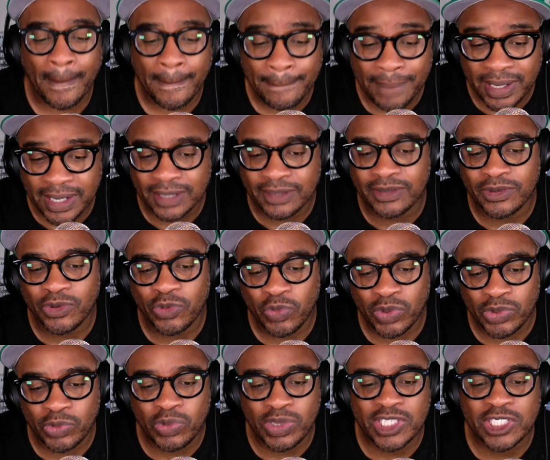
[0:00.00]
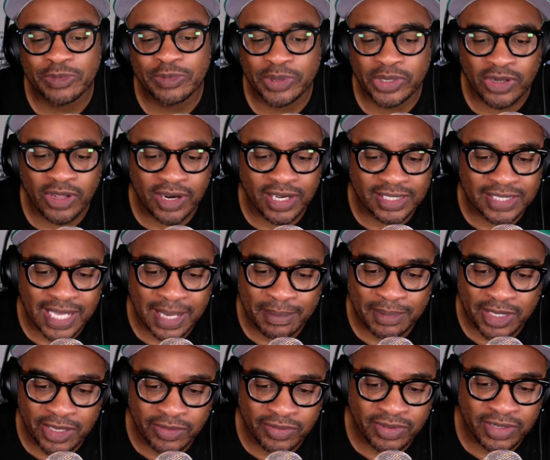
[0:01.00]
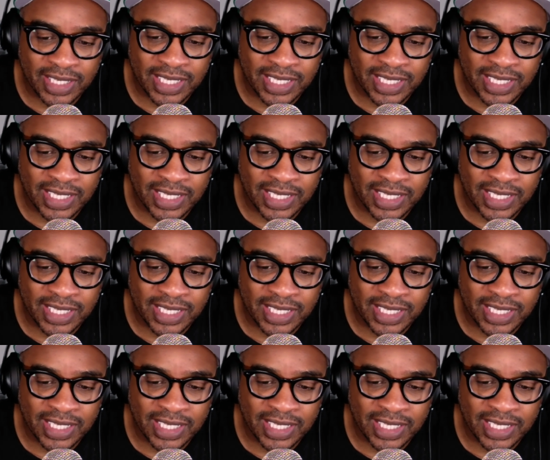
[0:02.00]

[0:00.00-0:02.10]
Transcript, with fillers: But when we spend all our time giving,